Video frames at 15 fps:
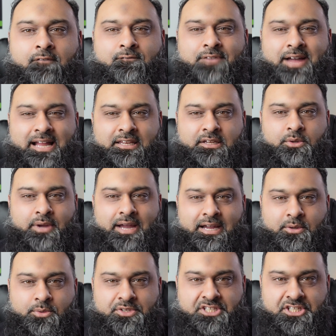value
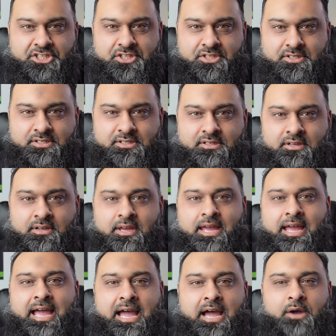acquisitions,
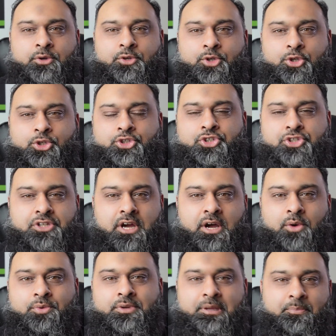how you should
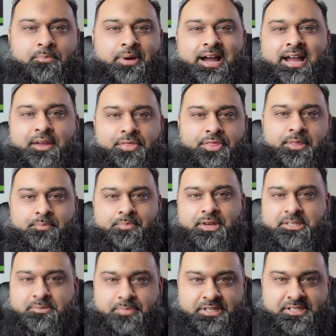only buy the
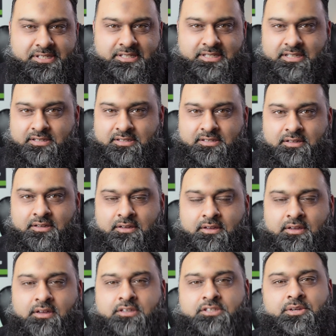best businesses.
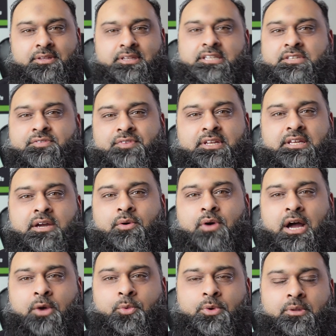So in this video,
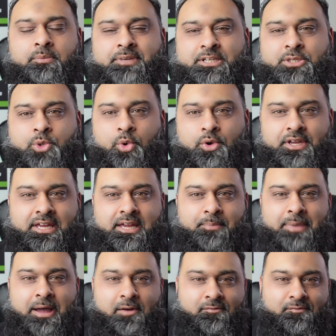I will be talking
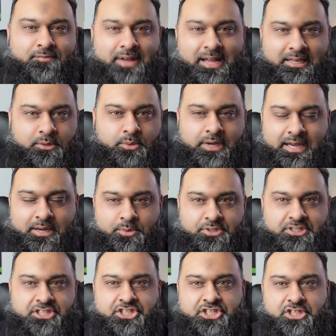about value
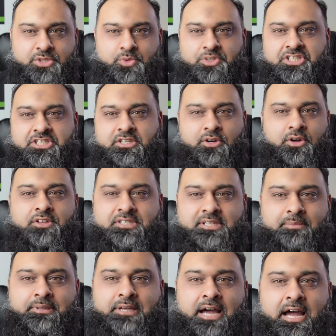acquisitions, which is a
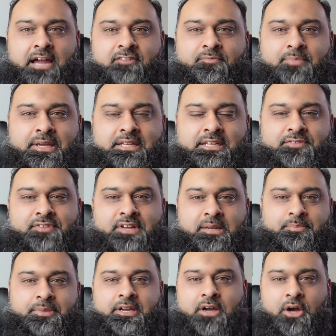concept that I've been
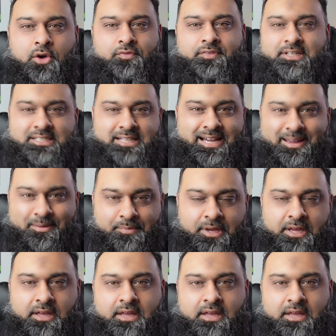developing over time.